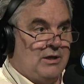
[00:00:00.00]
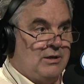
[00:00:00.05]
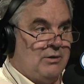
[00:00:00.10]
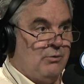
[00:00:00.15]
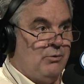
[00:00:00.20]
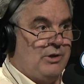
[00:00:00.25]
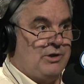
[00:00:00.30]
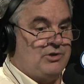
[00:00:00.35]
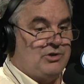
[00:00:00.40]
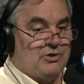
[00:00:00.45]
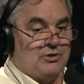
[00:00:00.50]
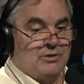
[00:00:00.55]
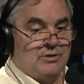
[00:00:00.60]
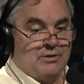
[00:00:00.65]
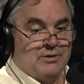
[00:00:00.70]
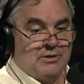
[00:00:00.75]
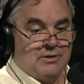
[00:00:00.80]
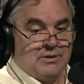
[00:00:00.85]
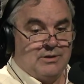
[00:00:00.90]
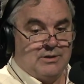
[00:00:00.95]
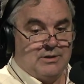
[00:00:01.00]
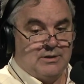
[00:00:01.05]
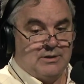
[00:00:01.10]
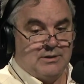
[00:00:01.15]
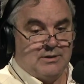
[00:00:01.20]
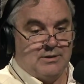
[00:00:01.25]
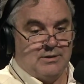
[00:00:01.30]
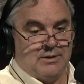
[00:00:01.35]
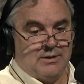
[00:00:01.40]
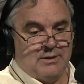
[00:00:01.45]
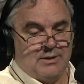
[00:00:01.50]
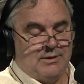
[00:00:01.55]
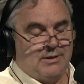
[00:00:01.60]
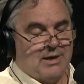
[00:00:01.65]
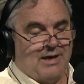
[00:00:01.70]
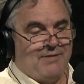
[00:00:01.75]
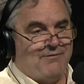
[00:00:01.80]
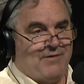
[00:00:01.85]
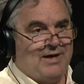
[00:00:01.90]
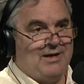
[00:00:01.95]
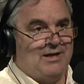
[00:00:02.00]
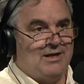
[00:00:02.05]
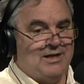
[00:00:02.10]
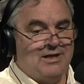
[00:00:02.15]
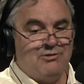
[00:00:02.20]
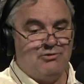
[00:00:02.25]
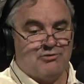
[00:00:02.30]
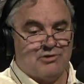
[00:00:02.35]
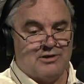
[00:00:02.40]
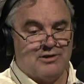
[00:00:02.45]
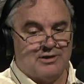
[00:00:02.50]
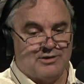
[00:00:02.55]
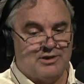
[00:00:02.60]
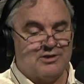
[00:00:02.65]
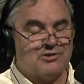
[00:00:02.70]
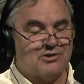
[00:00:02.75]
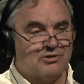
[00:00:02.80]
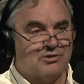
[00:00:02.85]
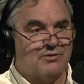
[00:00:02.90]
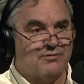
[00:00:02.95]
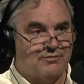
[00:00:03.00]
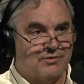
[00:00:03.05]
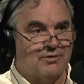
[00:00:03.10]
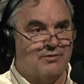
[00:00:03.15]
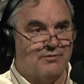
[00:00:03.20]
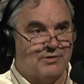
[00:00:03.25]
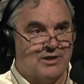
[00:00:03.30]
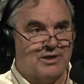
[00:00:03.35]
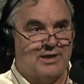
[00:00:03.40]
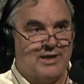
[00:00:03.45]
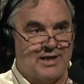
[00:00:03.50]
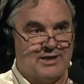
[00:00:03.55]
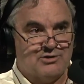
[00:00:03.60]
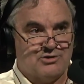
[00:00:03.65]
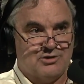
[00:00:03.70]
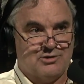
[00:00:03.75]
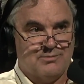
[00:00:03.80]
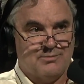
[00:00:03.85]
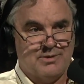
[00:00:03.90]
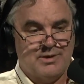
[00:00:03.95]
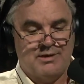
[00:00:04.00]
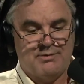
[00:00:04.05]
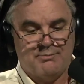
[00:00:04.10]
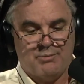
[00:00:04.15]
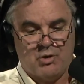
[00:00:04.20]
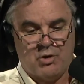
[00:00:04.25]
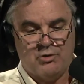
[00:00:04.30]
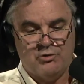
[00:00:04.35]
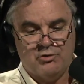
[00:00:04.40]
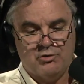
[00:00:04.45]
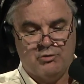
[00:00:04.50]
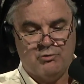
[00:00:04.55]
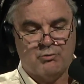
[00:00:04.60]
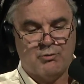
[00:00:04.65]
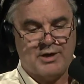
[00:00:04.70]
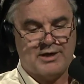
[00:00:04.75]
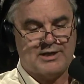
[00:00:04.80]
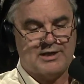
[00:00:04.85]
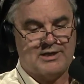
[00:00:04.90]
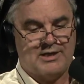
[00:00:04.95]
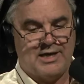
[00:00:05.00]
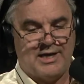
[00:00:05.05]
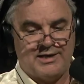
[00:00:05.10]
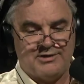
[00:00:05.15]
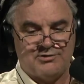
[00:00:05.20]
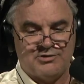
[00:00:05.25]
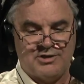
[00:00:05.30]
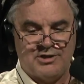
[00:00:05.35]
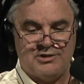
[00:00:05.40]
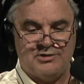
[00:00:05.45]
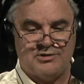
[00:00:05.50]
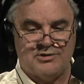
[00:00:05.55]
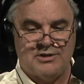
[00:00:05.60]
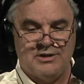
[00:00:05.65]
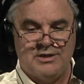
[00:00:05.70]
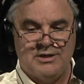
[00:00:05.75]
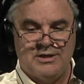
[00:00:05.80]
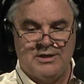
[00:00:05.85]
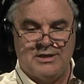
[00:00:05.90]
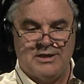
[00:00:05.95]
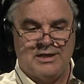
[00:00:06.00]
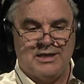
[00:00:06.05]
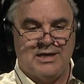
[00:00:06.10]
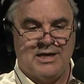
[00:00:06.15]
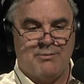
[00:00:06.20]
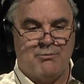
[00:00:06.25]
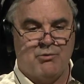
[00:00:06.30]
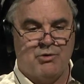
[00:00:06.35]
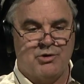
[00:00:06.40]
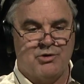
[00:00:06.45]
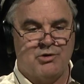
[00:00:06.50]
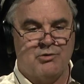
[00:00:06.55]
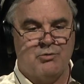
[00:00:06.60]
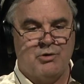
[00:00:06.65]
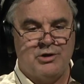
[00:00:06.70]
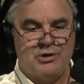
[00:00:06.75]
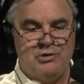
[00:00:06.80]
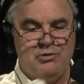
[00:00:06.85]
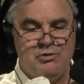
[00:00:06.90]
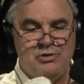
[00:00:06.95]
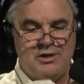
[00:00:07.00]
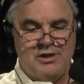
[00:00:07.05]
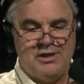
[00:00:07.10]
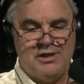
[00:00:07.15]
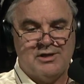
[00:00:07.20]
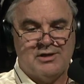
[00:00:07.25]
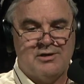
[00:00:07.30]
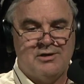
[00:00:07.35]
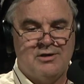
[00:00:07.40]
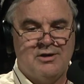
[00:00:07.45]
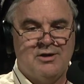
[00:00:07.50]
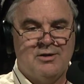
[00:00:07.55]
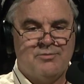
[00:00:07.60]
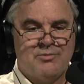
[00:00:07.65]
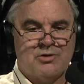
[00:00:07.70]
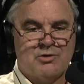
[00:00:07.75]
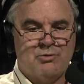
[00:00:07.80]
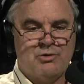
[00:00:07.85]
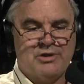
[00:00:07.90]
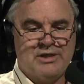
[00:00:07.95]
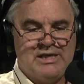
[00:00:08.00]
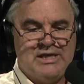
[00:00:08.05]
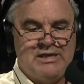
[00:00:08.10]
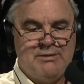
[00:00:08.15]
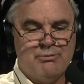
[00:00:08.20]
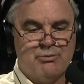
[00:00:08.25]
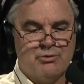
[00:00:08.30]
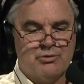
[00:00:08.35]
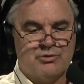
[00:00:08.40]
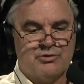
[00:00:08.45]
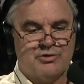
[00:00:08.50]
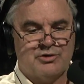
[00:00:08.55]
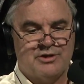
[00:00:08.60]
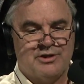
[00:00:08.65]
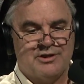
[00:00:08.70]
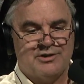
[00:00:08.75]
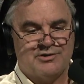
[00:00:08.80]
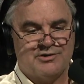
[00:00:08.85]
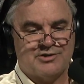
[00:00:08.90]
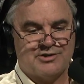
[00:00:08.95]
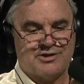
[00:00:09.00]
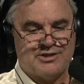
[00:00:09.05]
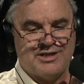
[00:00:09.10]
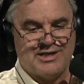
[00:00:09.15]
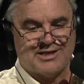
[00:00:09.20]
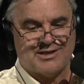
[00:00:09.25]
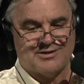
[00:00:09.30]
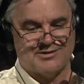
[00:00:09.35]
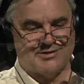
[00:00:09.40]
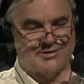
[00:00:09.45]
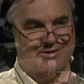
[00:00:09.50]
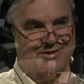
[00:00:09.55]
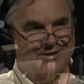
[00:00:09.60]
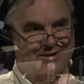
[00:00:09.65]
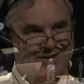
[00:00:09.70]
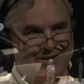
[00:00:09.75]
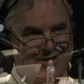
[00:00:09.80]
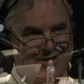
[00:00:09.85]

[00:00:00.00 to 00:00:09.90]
which I find it interesting that this is the, the connection. And Paul, you'll recognize this. And I'm wondering what you did with Hebrews 6